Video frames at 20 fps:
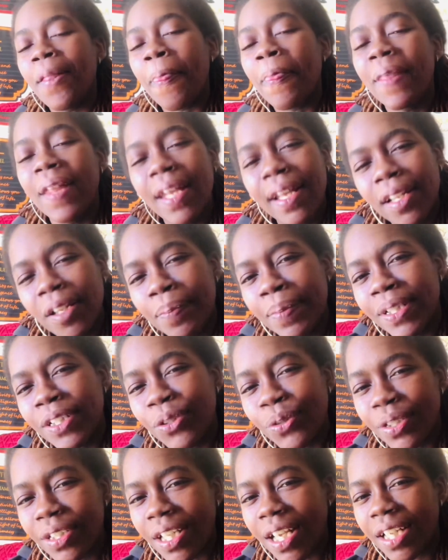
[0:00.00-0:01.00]
the
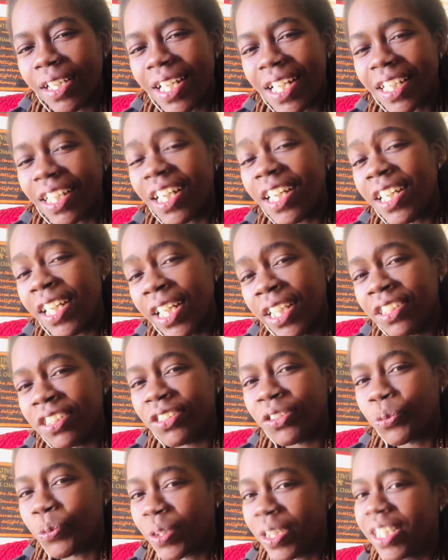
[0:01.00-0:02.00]
elemental sign in
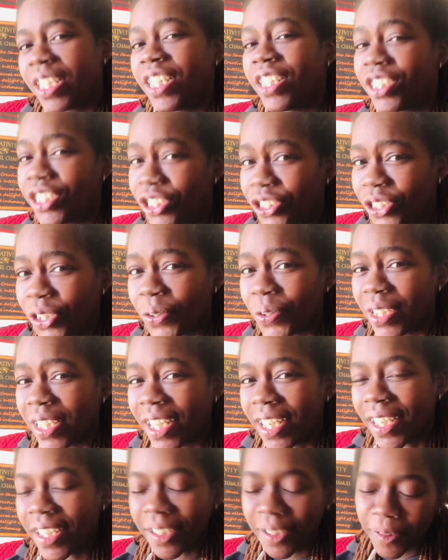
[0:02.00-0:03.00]
connection with each
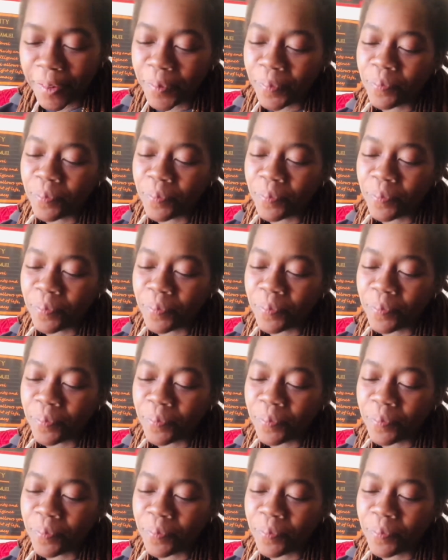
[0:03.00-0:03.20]
zodiac,